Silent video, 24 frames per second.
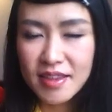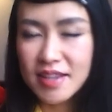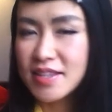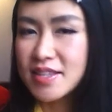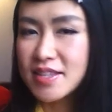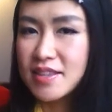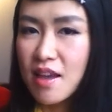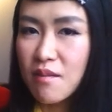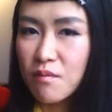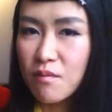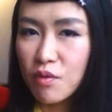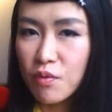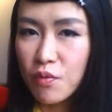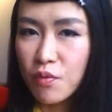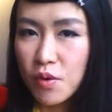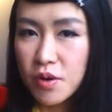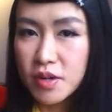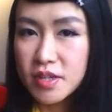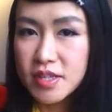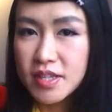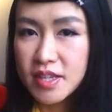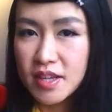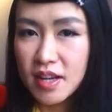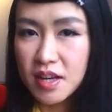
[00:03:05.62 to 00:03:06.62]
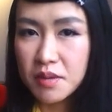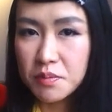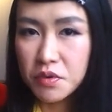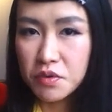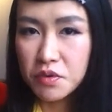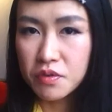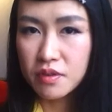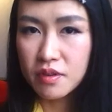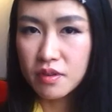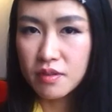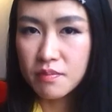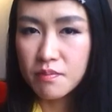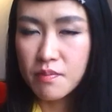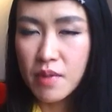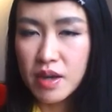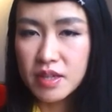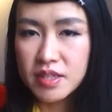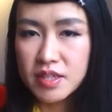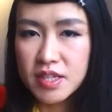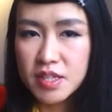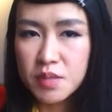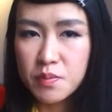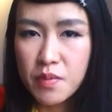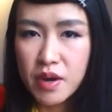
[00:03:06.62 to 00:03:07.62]
This number 4 cinnamon
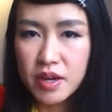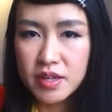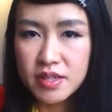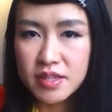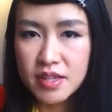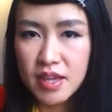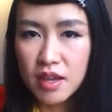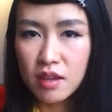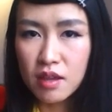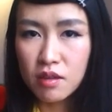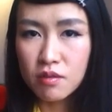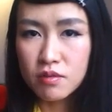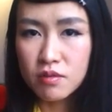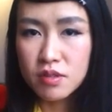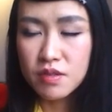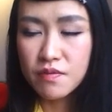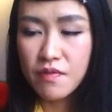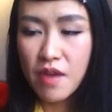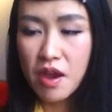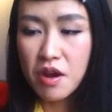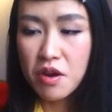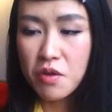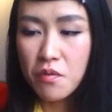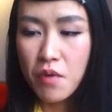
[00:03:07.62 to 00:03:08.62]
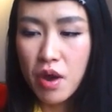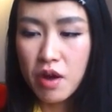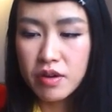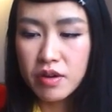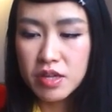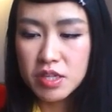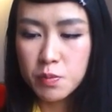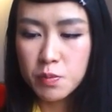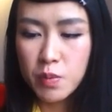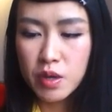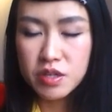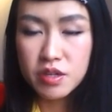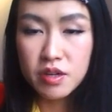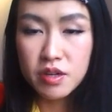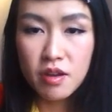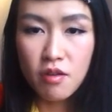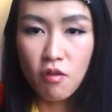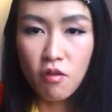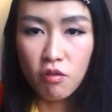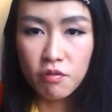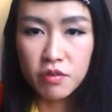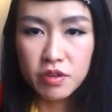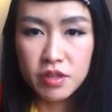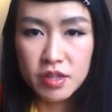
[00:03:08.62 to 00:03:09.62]
matches my skin tones very well, especially
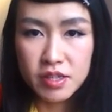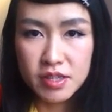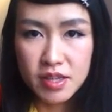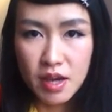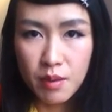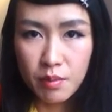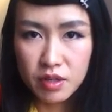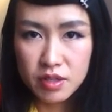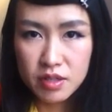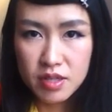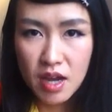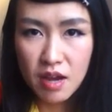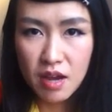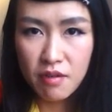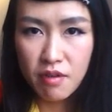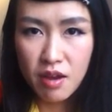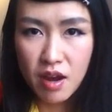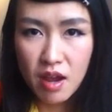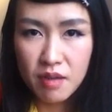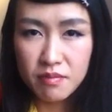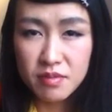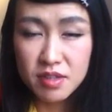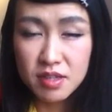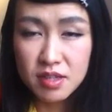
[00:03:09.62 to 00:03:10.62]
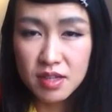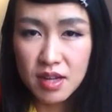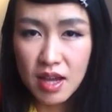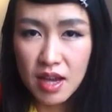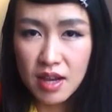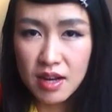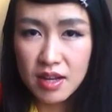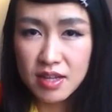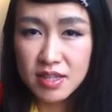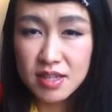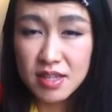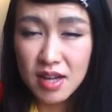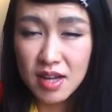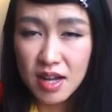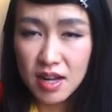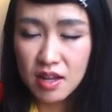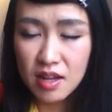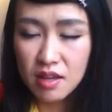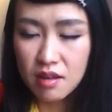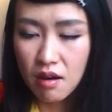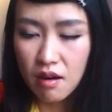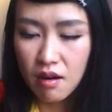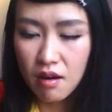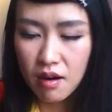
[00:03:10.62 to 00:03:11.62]
over the summertime when I'm slightly
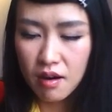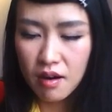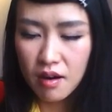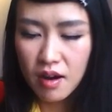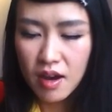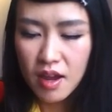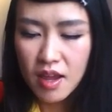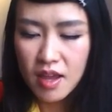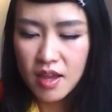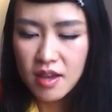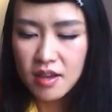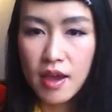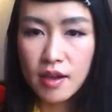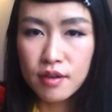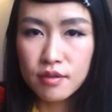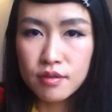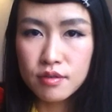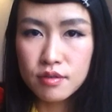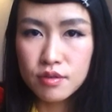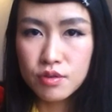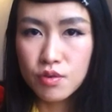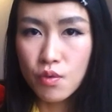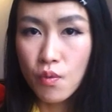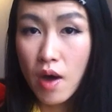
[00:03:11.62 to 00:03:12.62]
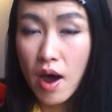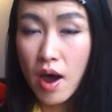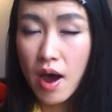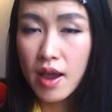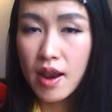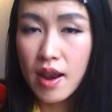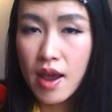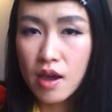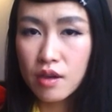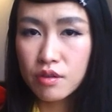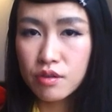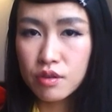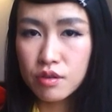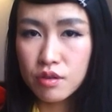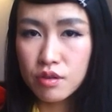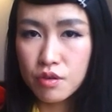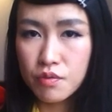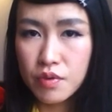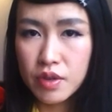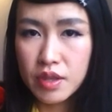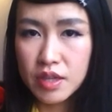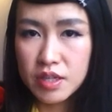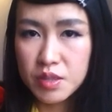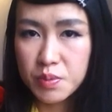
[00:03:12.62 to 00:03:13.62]
darker. So what I like to do
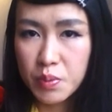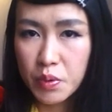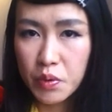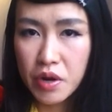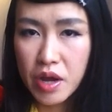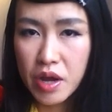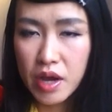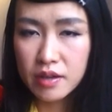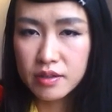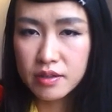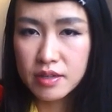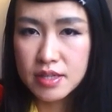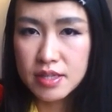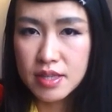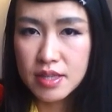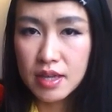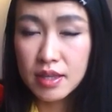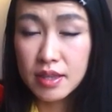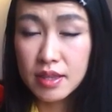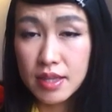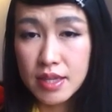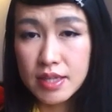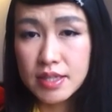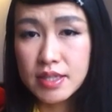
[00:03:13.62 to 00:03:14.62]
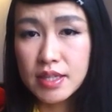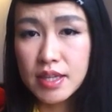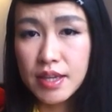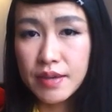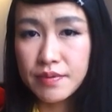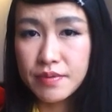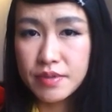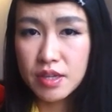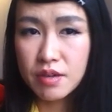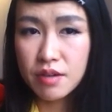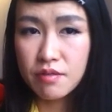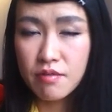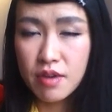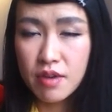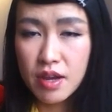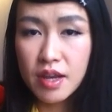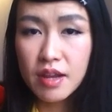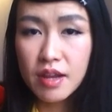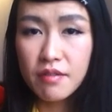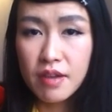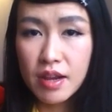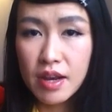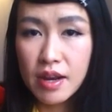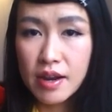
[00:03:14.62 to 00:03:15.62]
with this product is that this gives a
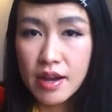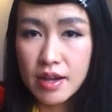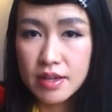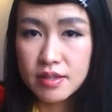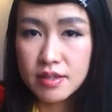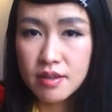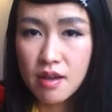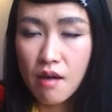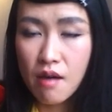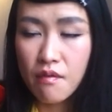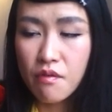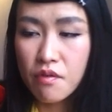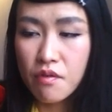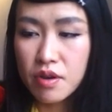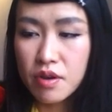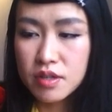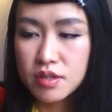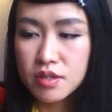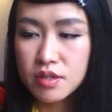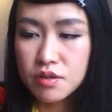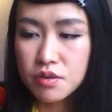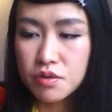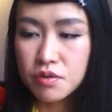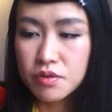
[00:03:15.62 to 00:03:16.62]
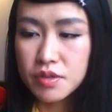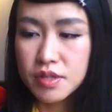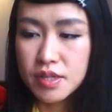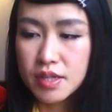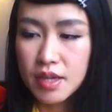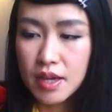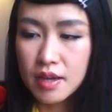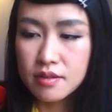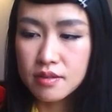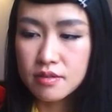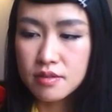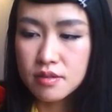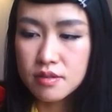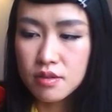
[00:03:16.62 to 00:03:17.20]
really nice coverage to your skin.